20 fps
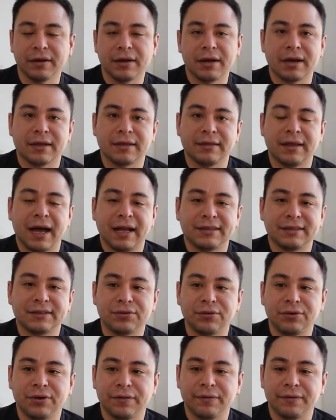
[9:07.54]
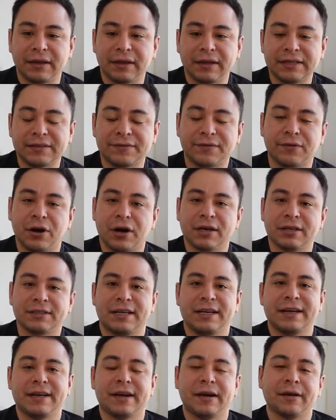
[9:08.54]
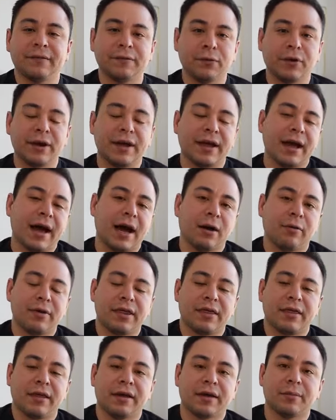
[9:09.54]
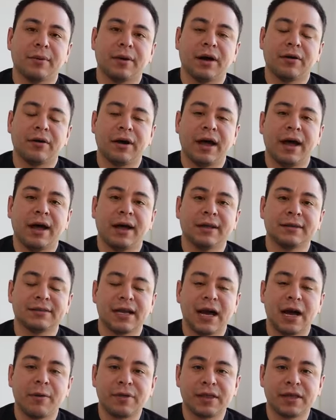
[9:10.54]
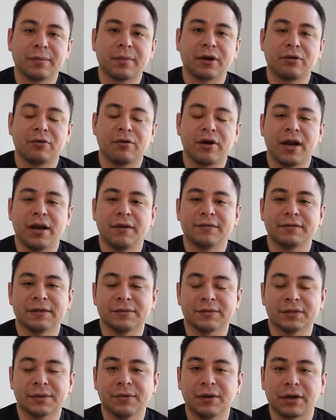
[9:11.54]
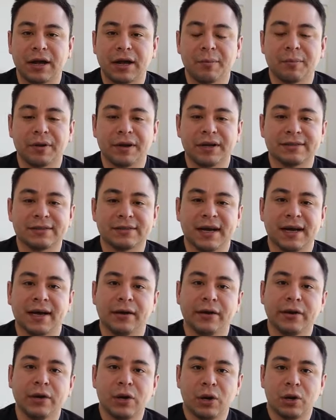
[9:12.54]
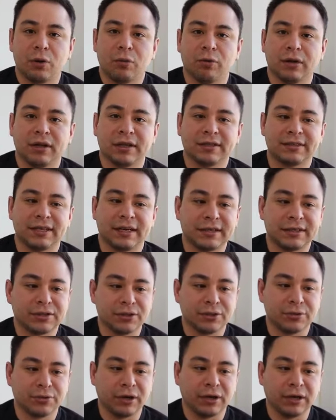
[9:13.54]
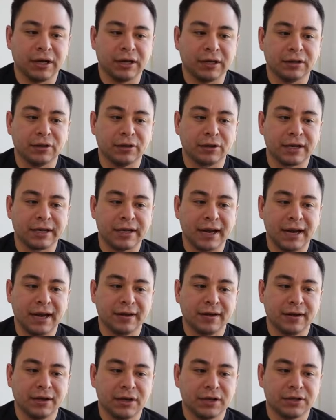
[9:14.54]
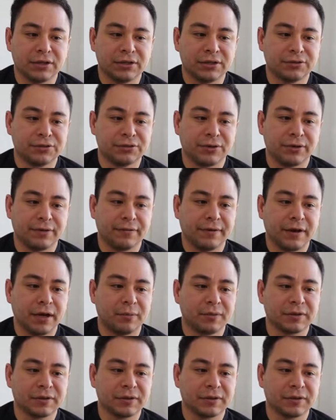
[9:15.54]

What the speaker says: That's sort of, at least for us here at Voy, how we think about ads, how we think about creatives, and some of the companies that we're listening to and looking at to sort of help us